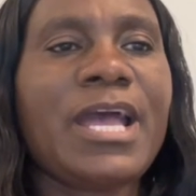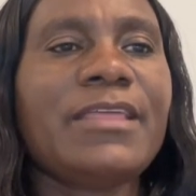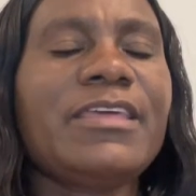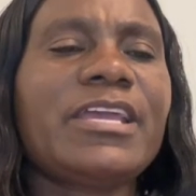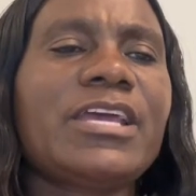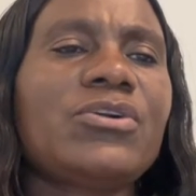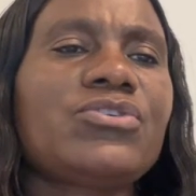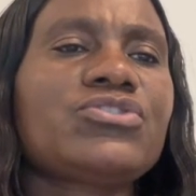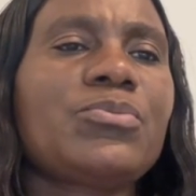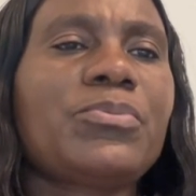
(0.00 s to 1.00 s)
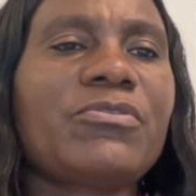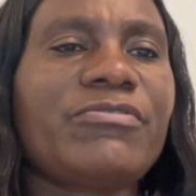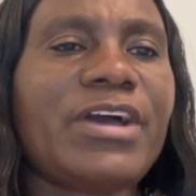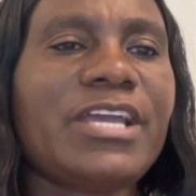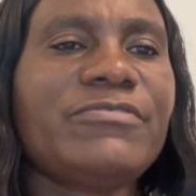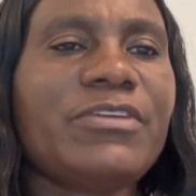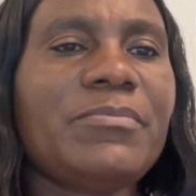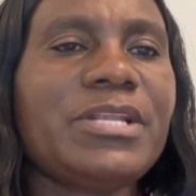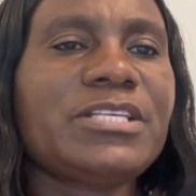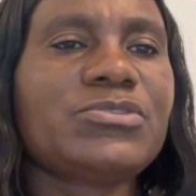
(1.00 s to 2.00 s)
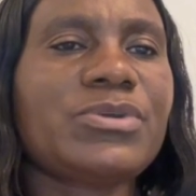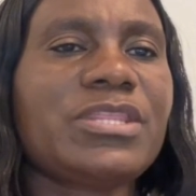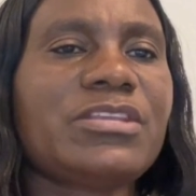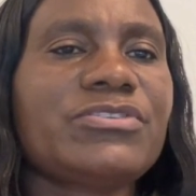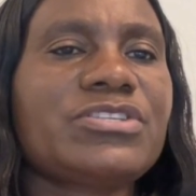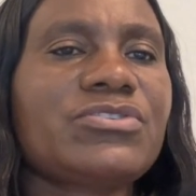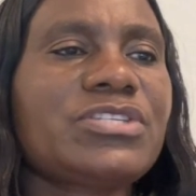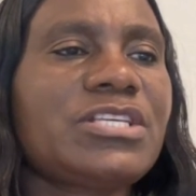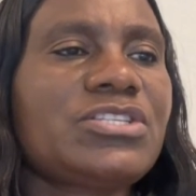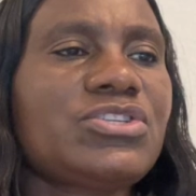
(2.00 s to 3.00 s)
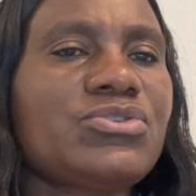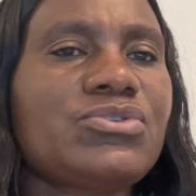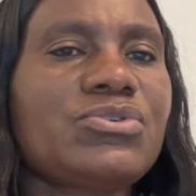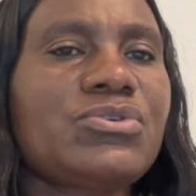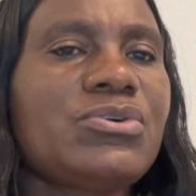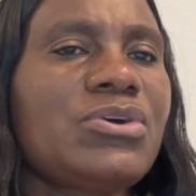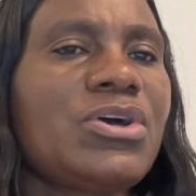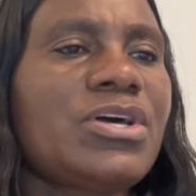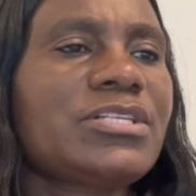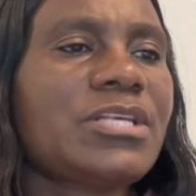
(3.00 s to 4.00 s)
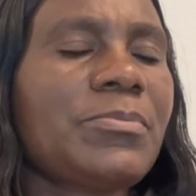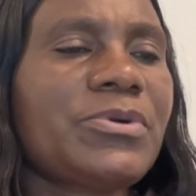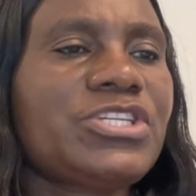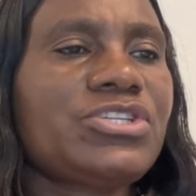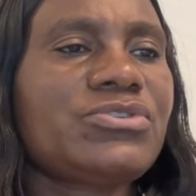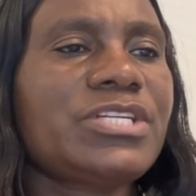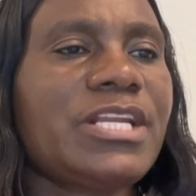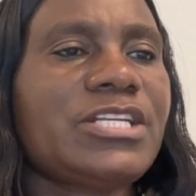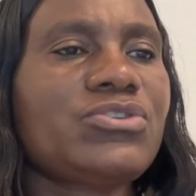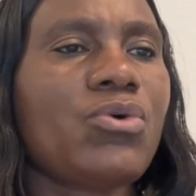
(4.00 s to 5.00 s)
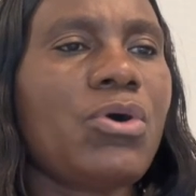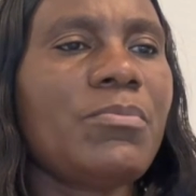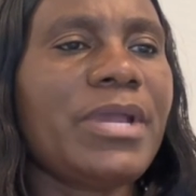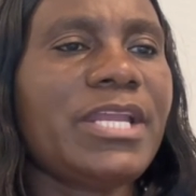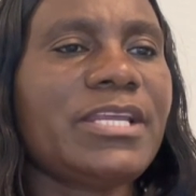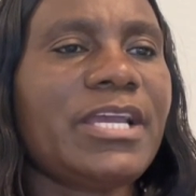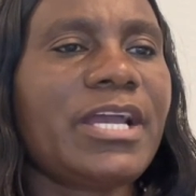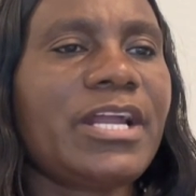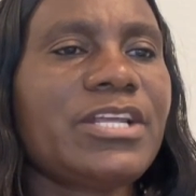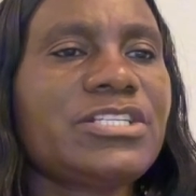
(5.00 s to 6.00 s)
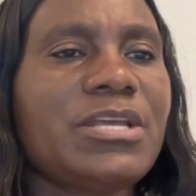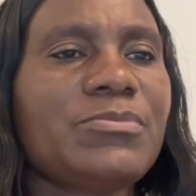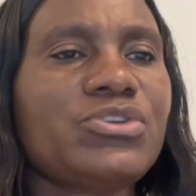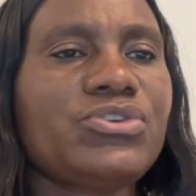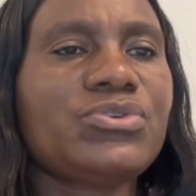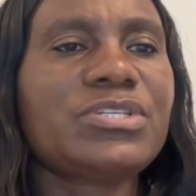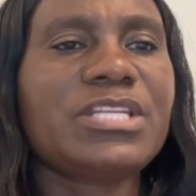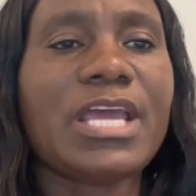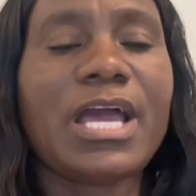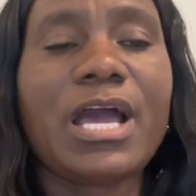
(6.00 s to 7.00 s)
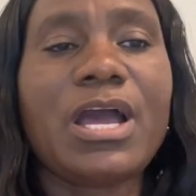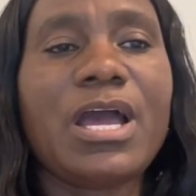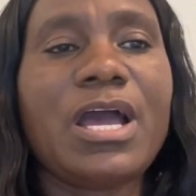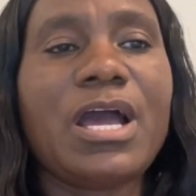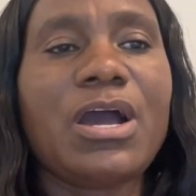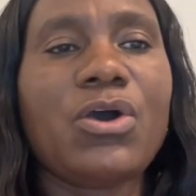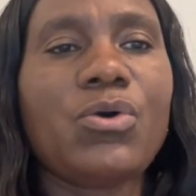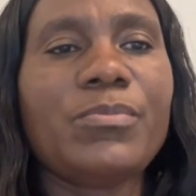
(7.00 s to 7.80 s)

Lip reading: They can also provide families with resources to support children at home and encourage them to use their home